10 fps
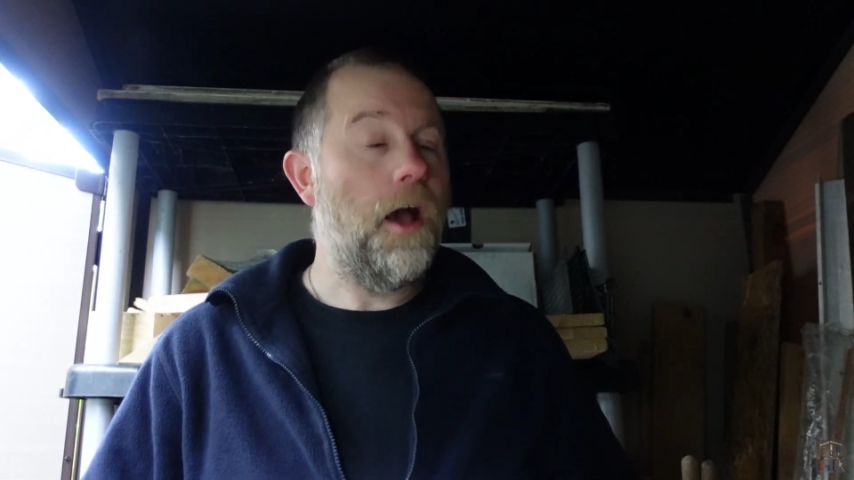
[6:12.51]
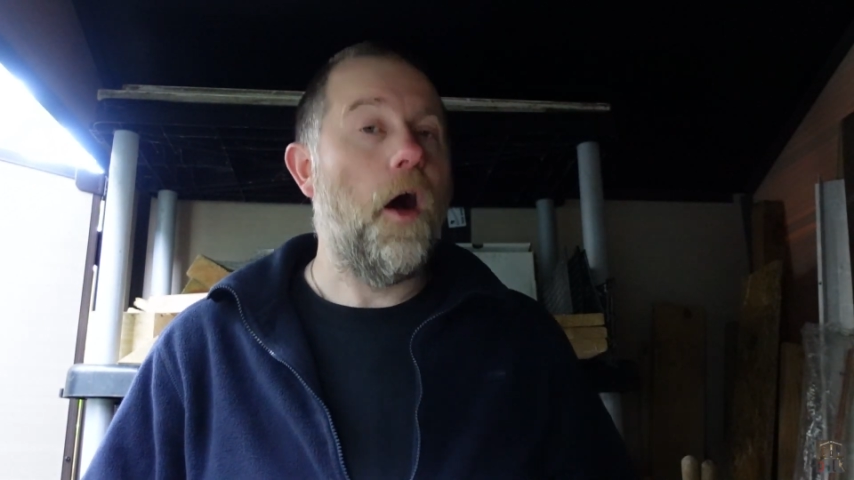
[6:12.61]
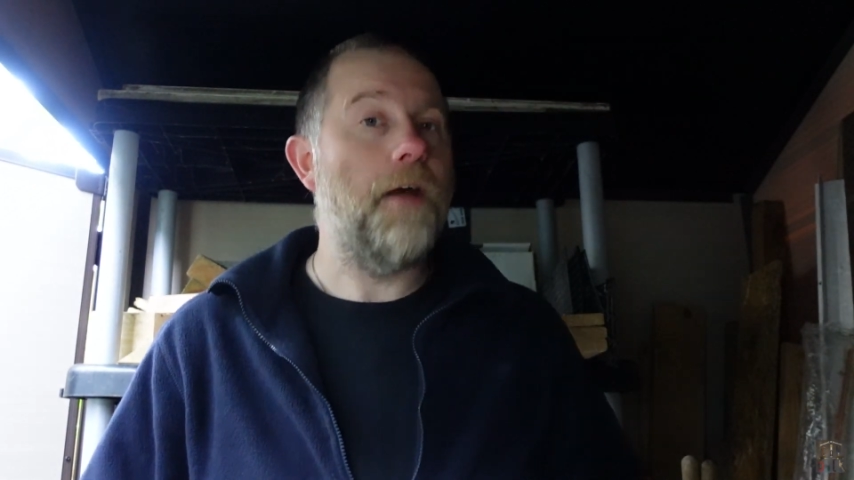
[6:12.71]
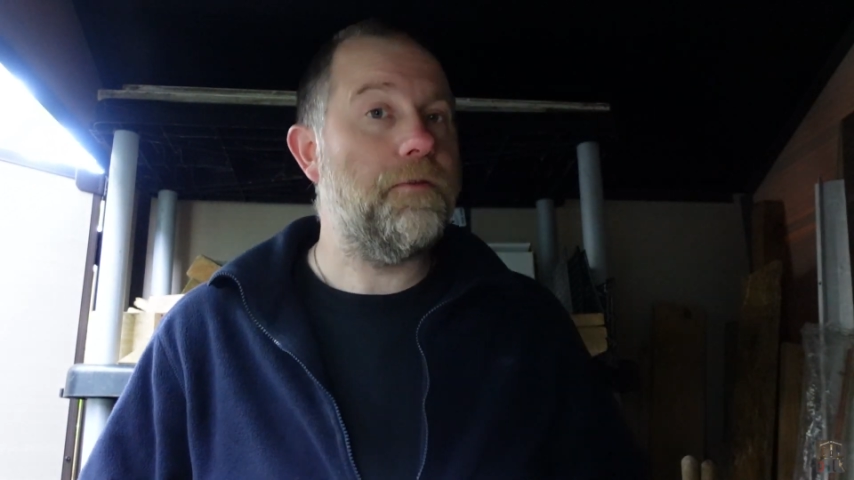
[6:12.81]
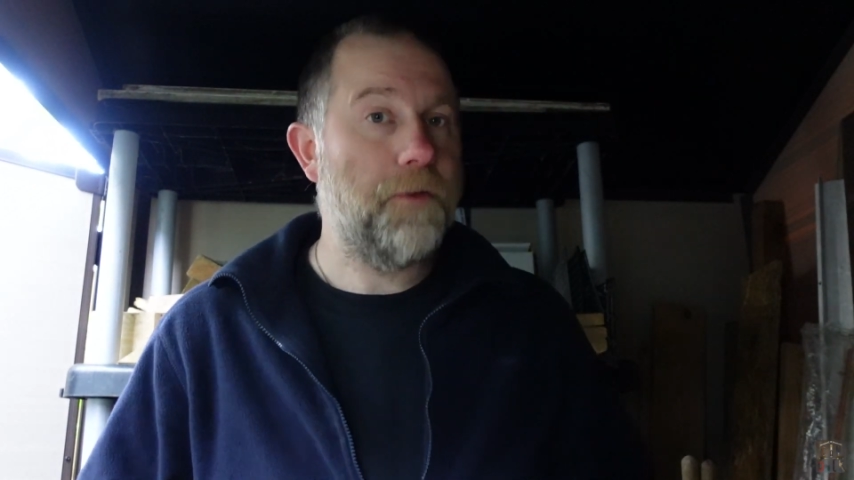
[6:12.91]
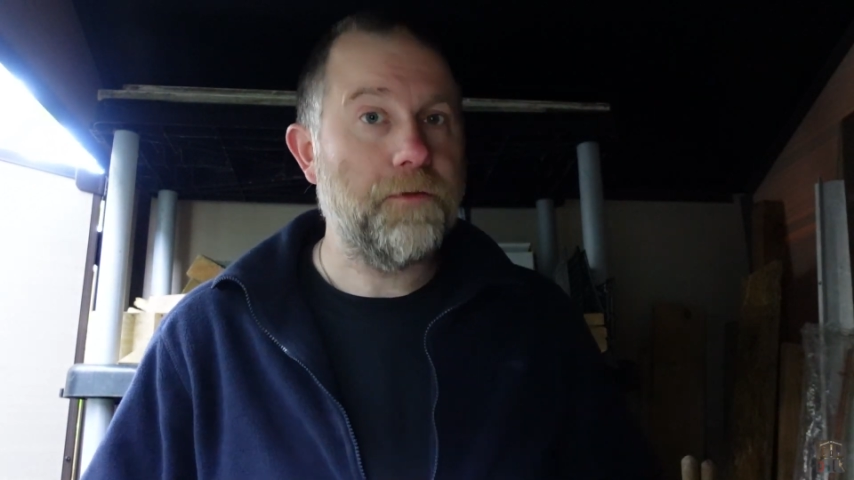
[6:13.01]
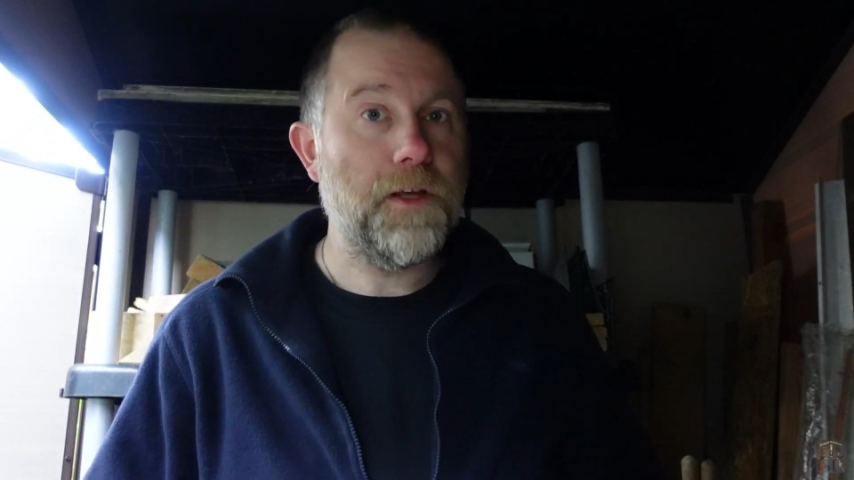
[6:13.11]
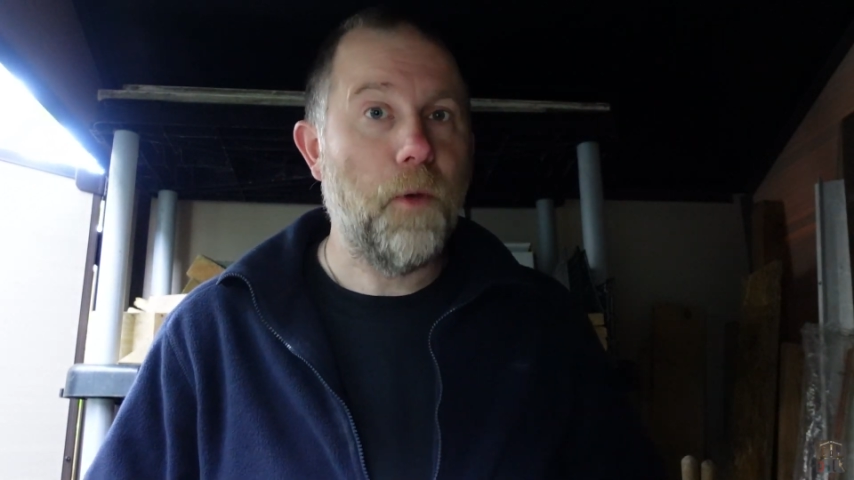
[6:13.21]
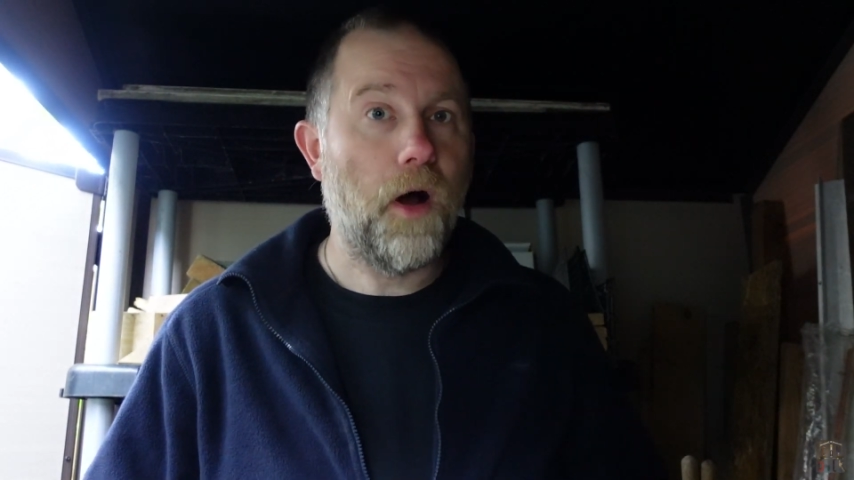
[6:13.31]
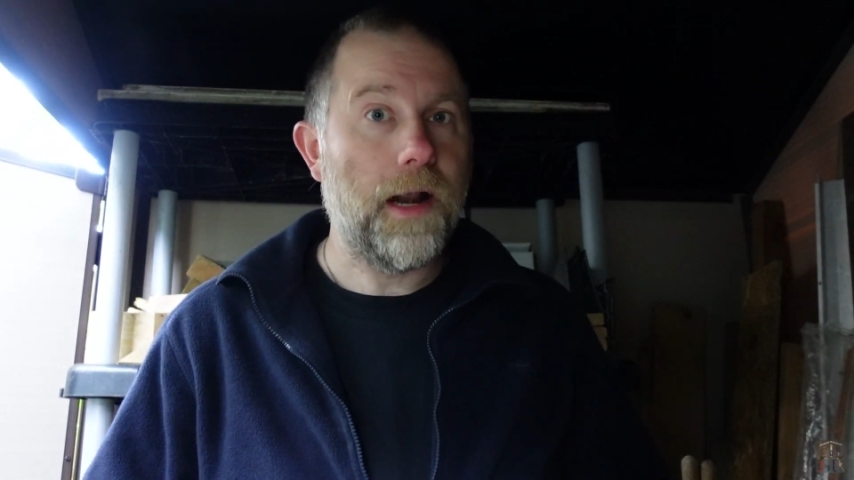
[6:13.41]
high
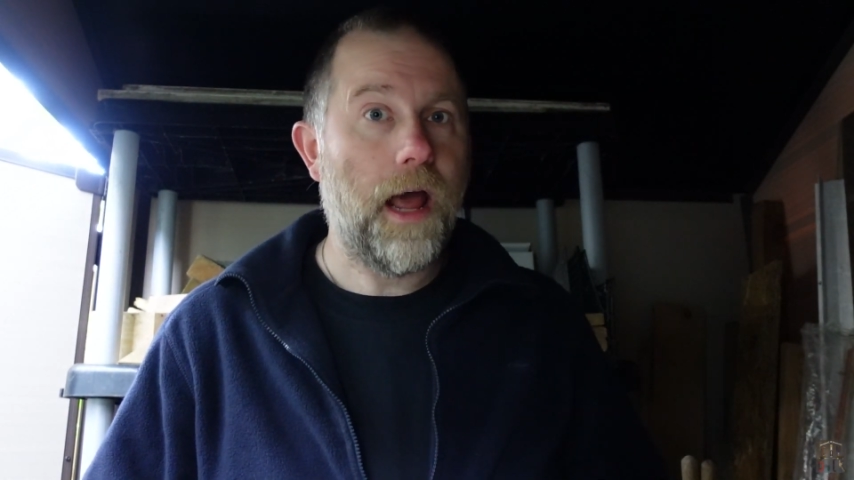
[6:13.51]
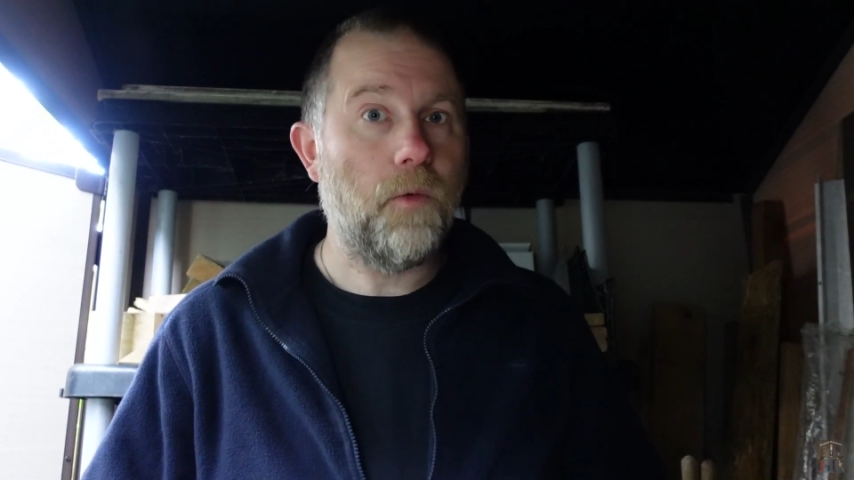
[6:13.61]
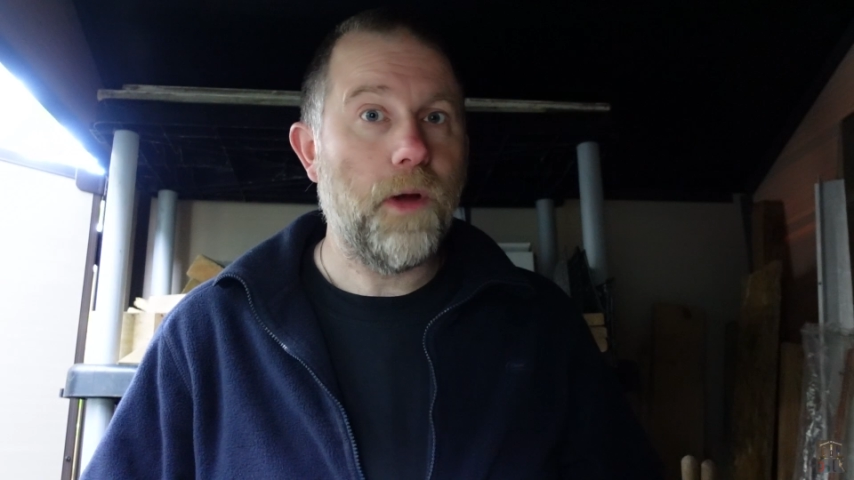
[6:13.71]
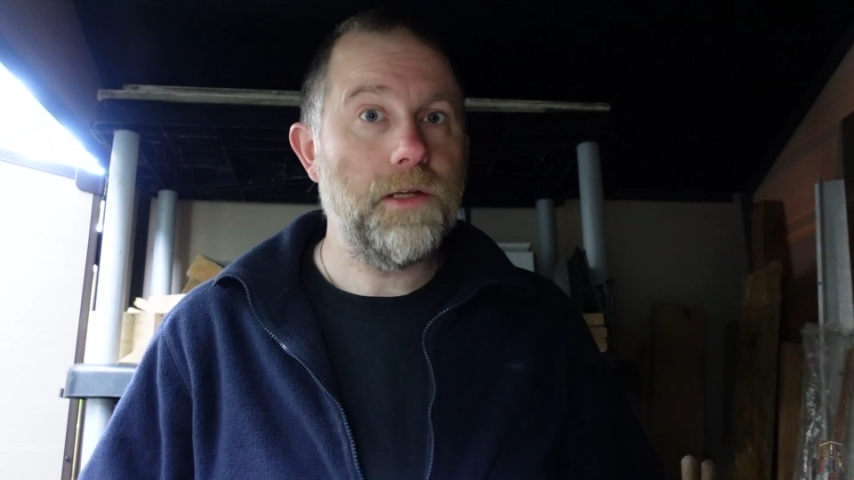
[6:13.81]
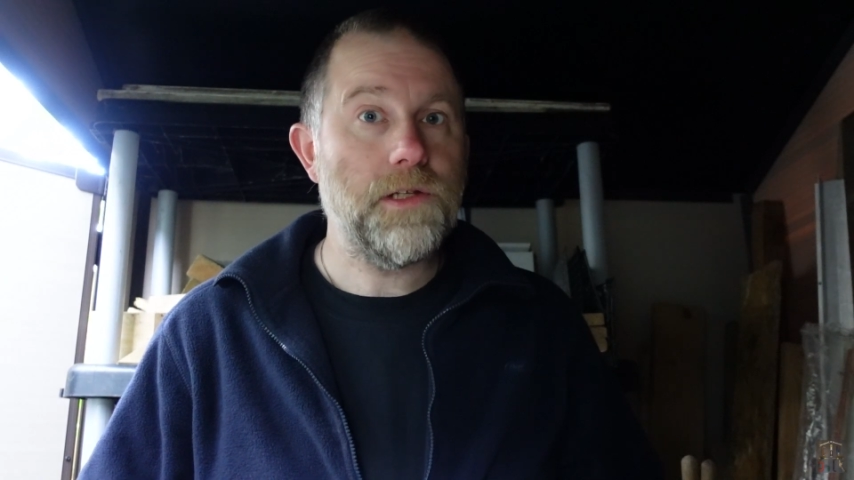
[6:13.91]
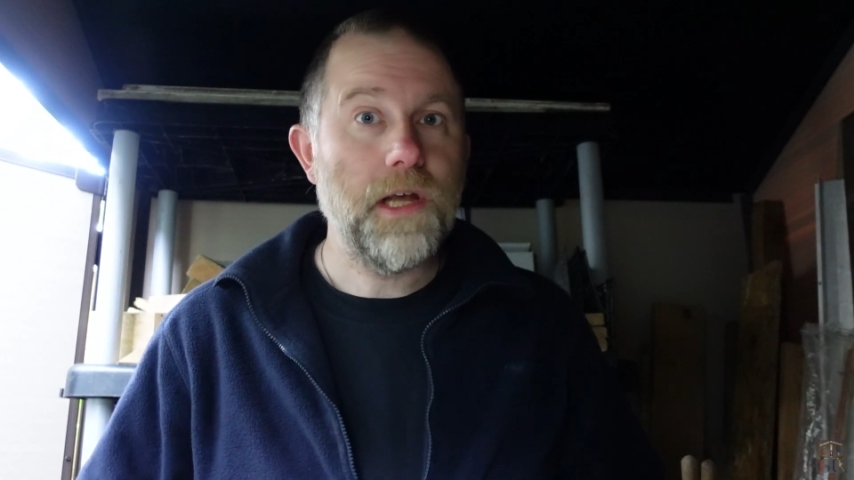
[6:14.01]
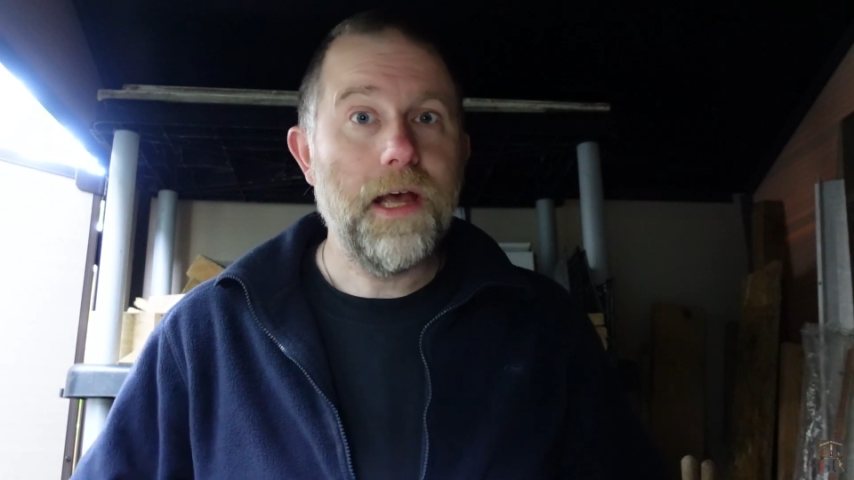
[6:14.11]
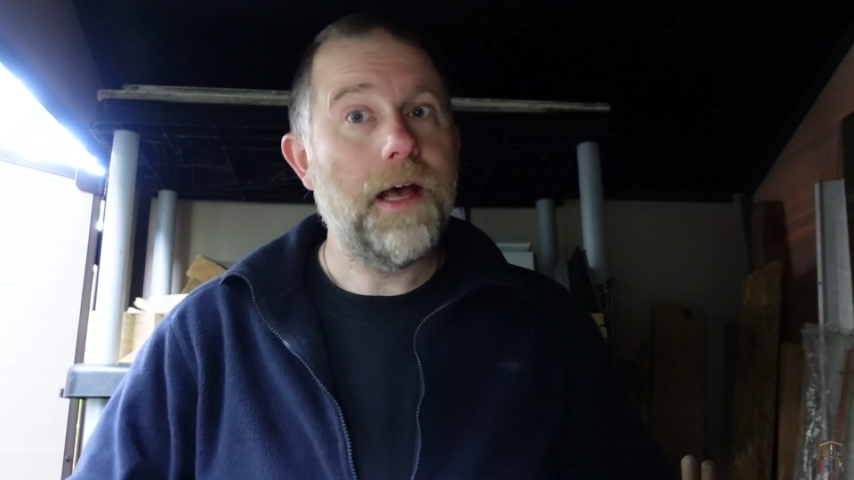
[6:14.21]
50-mile-an-hour winds,